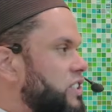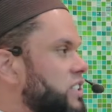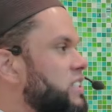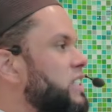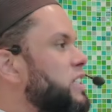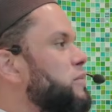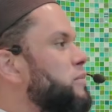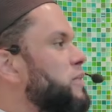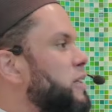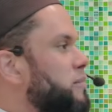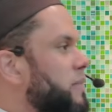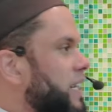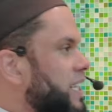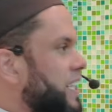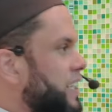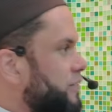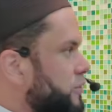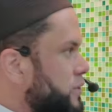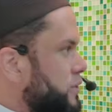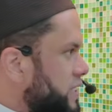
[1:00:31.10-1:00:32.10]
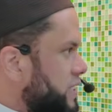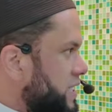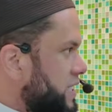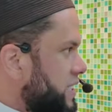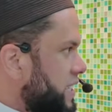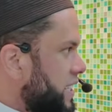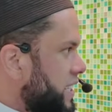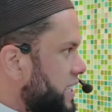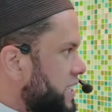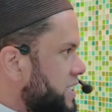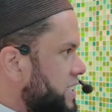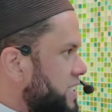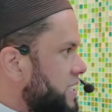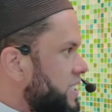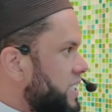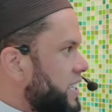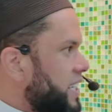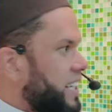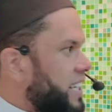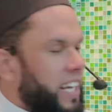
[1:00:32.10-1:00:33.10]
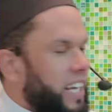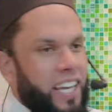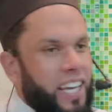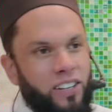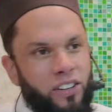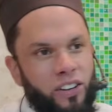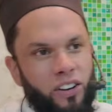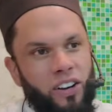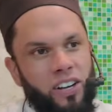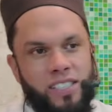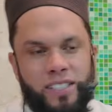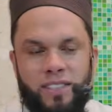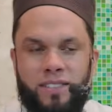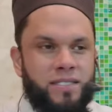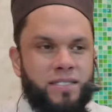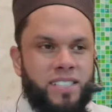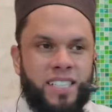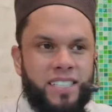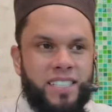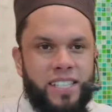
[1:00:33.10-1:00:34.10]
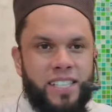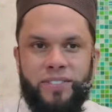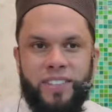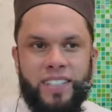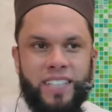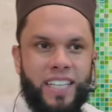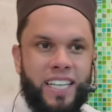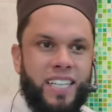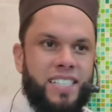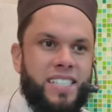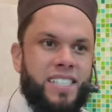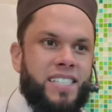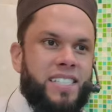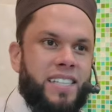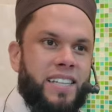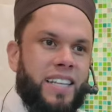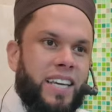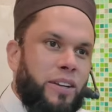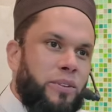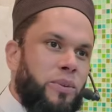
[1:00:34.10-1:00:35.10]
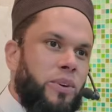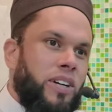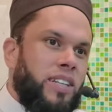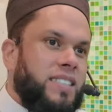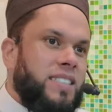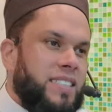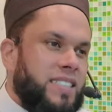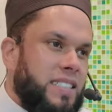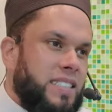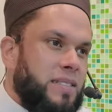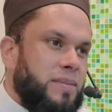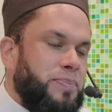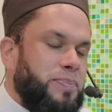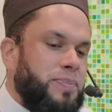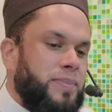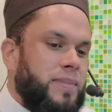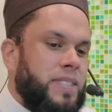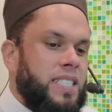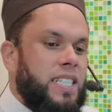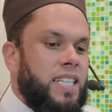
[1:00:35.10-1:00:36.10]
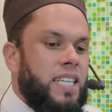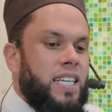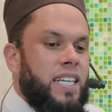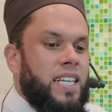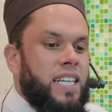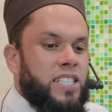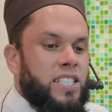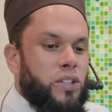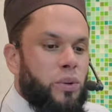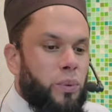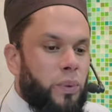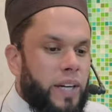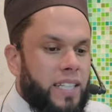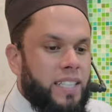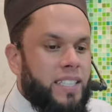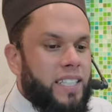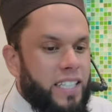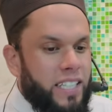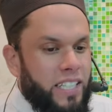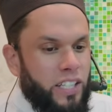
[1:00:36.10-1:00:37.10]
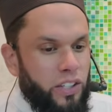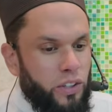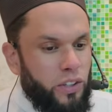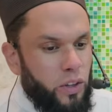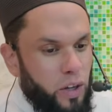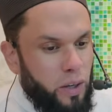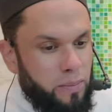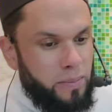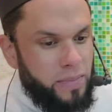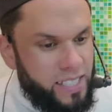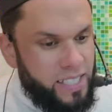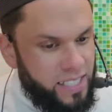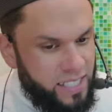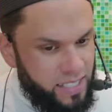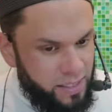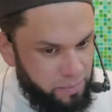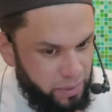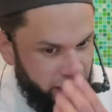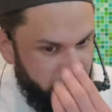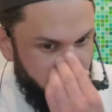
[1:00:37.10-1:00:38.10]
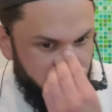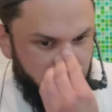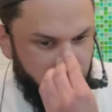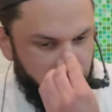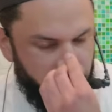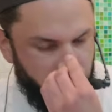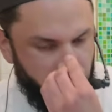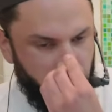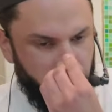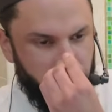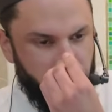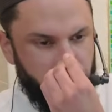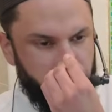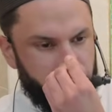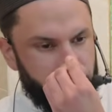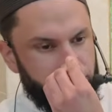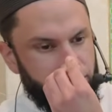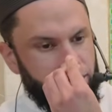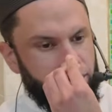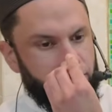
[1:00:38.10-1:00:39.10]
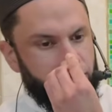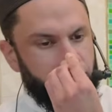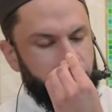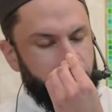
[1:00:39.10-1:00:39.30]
And she's going to be in Makkah for 6 days. And a hayd lasts 6-7 days. Then what? So waiting in ihram is becoming a problem.